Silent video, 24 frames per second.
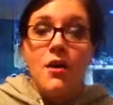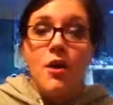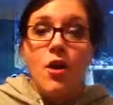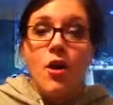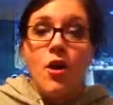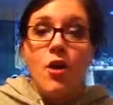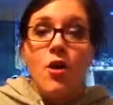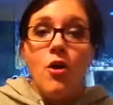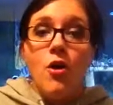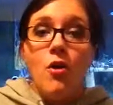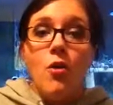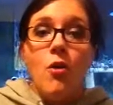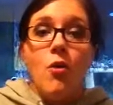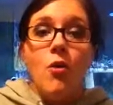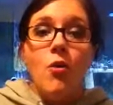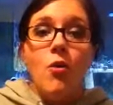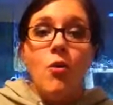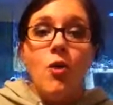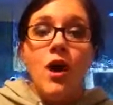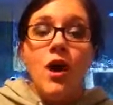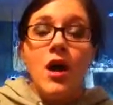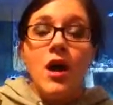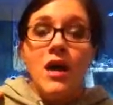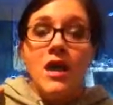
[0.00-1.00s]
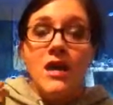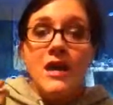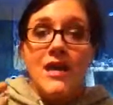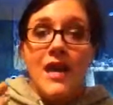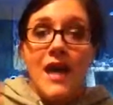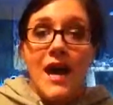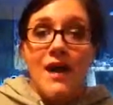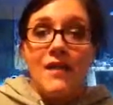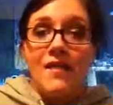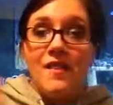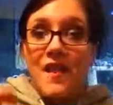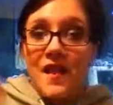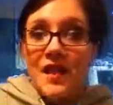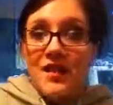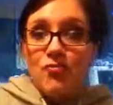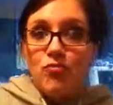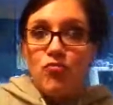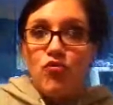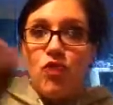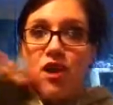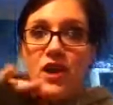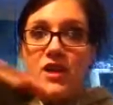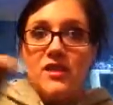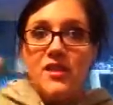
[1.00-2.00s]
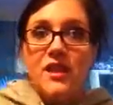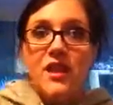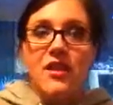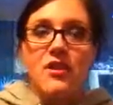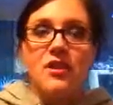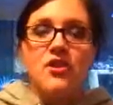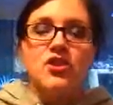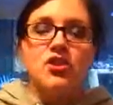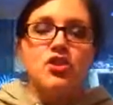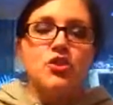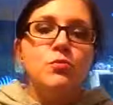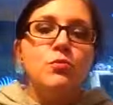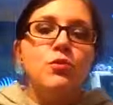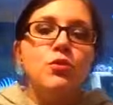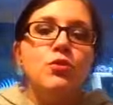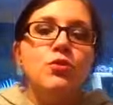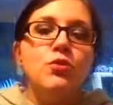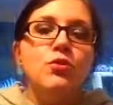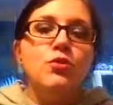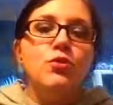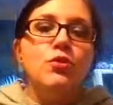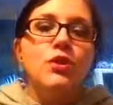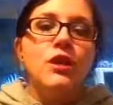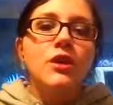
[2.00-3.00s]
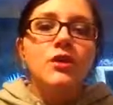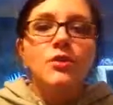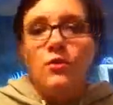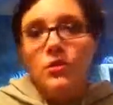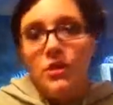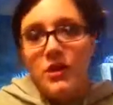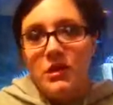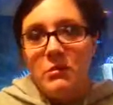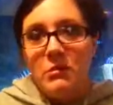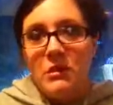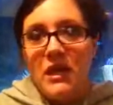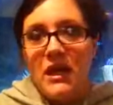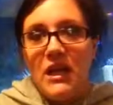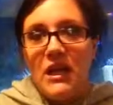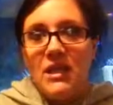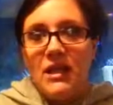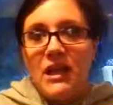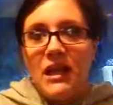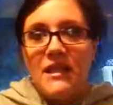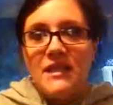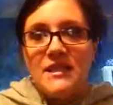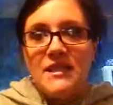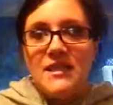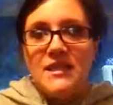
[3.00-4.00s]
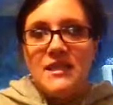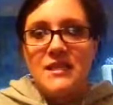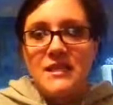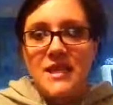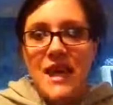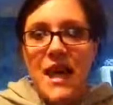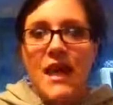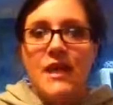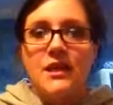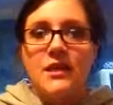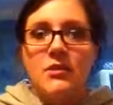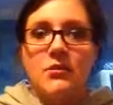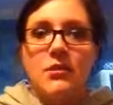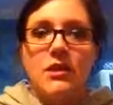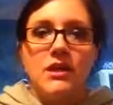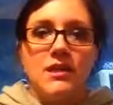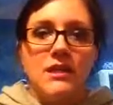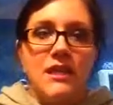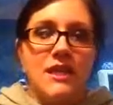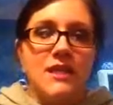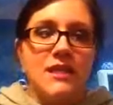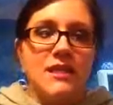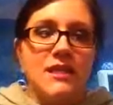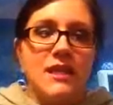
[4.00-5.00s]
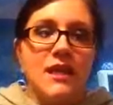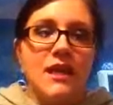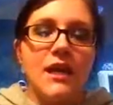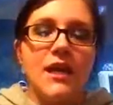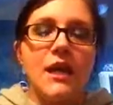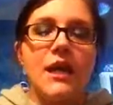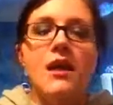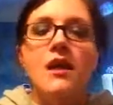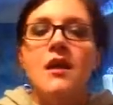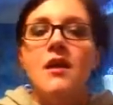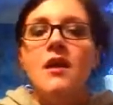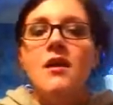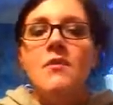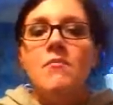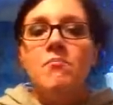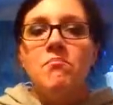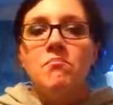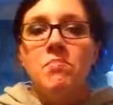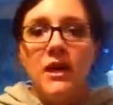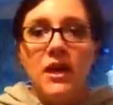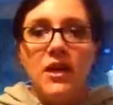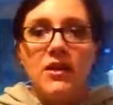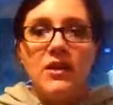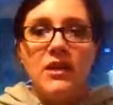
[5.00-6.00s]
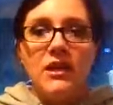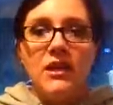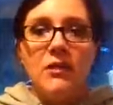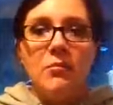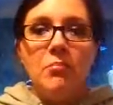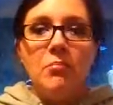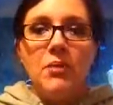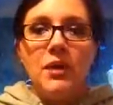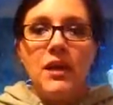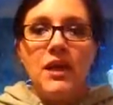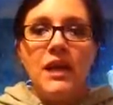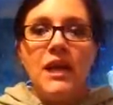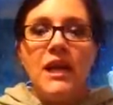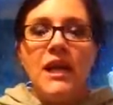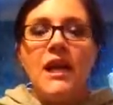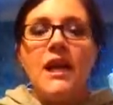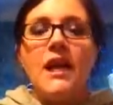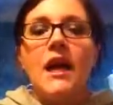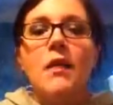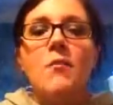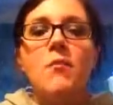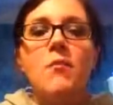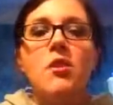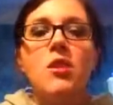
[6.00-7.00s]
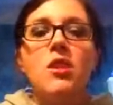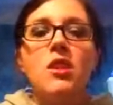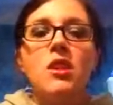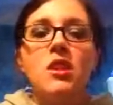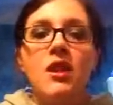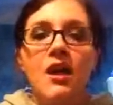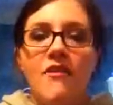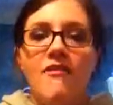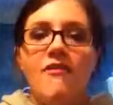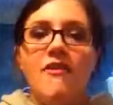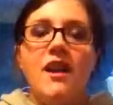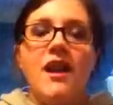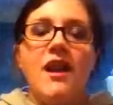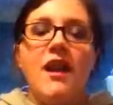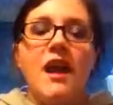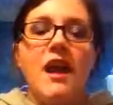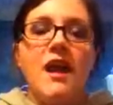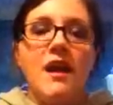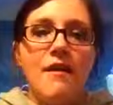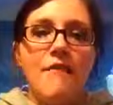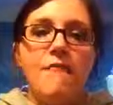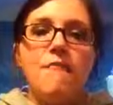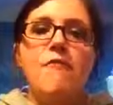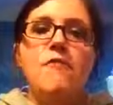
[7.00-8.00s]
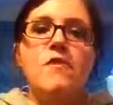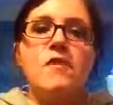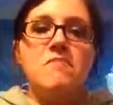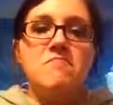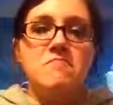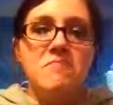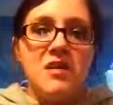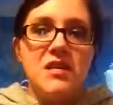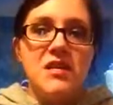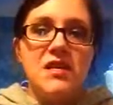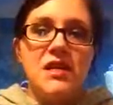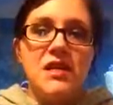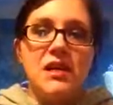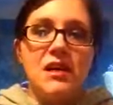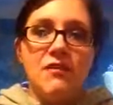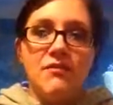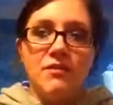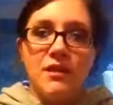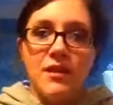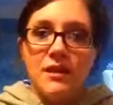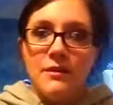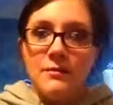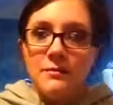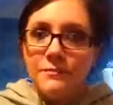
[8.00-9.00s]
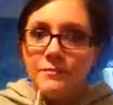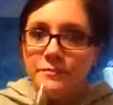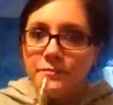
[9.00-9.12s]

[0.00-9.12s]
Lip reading: Oh, yeah, like right there. Smooth and creamy. That's exactly what it tastes like. Barely a bite, and I'm loving every minute of it.